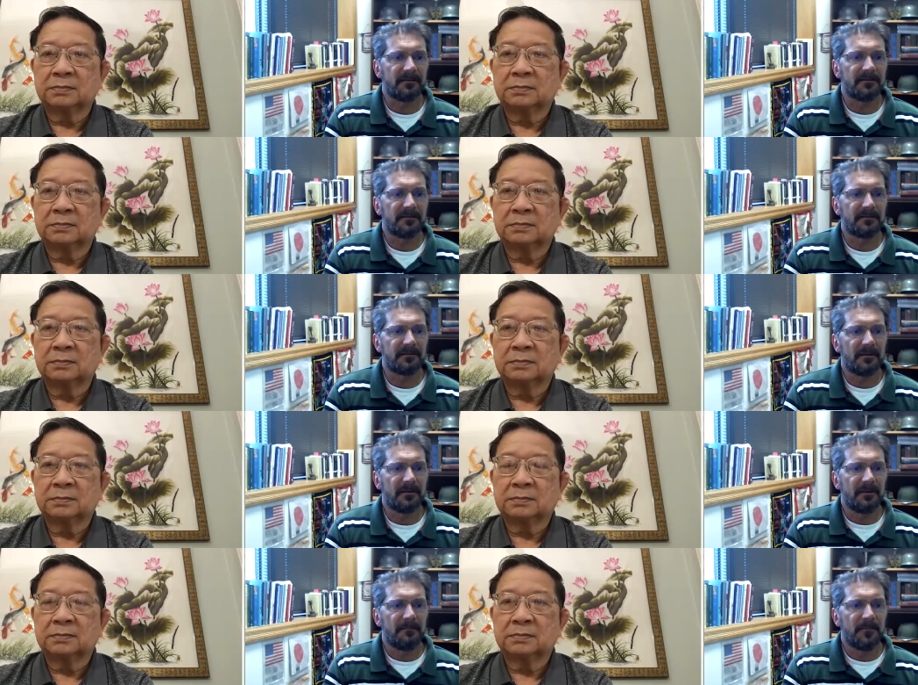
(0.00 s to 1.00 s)
Speaker 1: This is
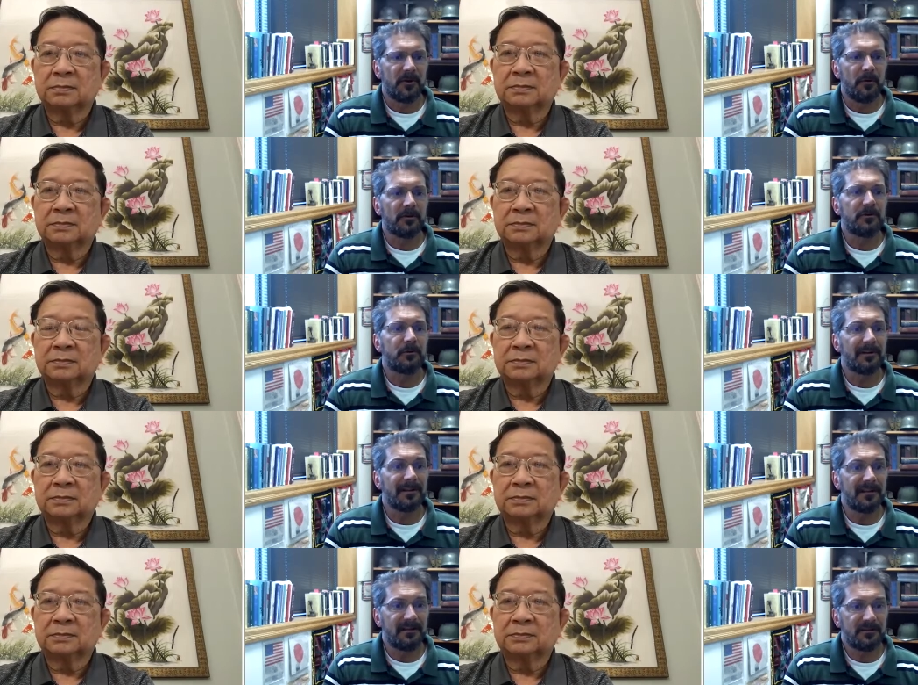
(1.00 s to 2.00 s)
you're going to an
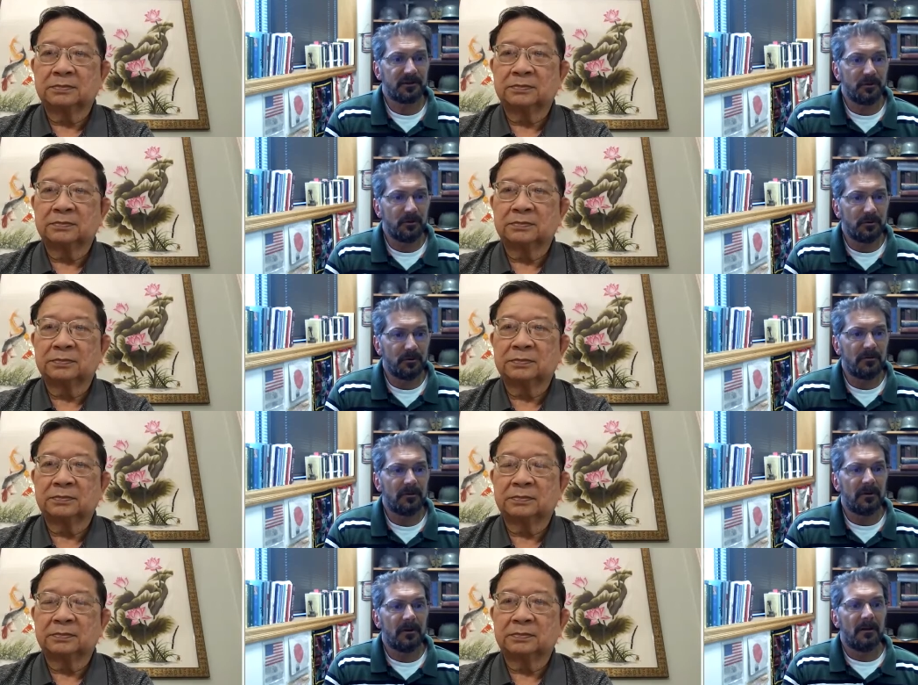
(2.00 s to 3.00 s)
elite school,
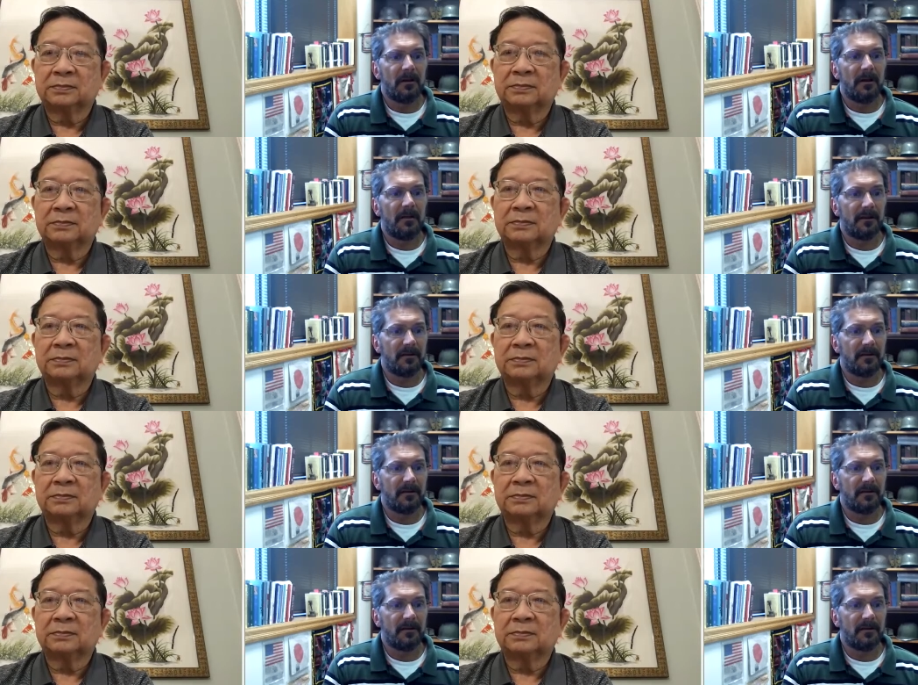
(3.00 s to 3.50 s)
and the